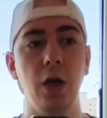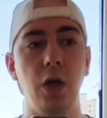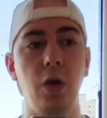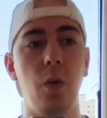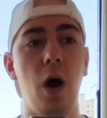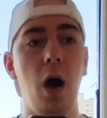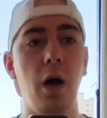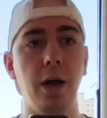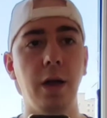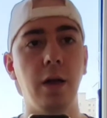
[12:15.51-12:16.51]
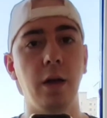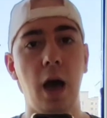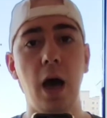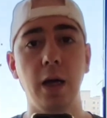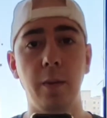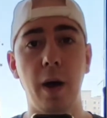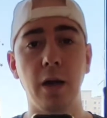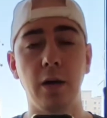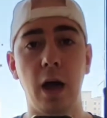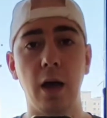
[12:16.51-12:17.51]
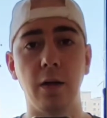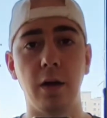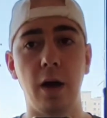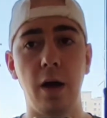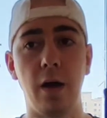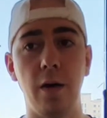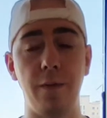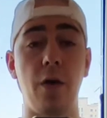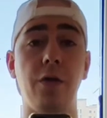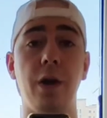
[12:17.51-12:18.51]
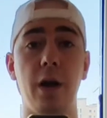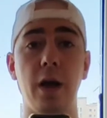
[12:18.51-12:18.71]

you are in high demand as a foreigner,